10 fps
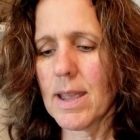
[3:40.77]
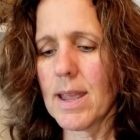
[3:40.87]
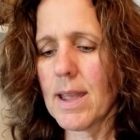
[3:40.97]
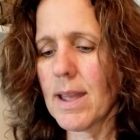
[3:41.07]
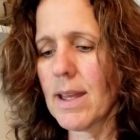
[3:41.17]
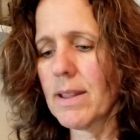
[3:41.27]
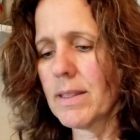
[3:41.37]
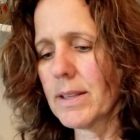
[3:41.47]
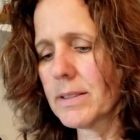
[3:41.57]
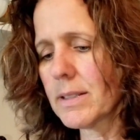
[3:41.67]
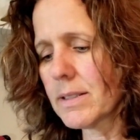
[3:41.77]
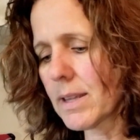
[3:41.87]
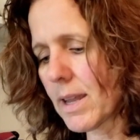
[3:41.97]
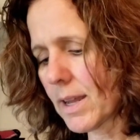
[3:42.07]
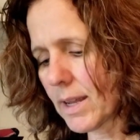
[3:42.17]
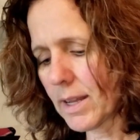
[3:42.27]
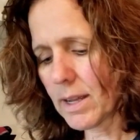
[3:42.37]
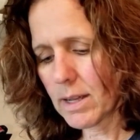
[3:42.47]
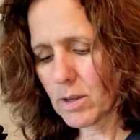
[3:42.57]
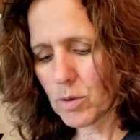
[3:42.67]
And this is a
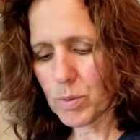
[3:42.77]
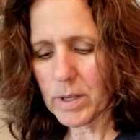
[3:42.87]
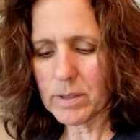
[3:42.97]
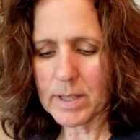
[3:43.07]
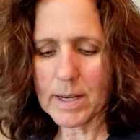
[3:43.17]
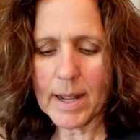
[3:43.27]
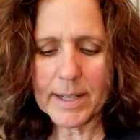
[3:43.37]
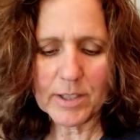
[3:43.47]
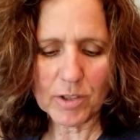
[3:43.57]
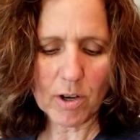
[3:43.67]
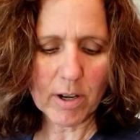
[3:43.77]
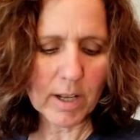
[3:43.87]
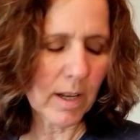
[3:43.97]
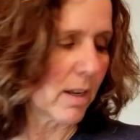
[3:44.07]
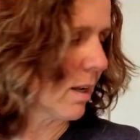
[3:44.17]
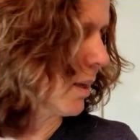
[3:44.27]
quilt that I started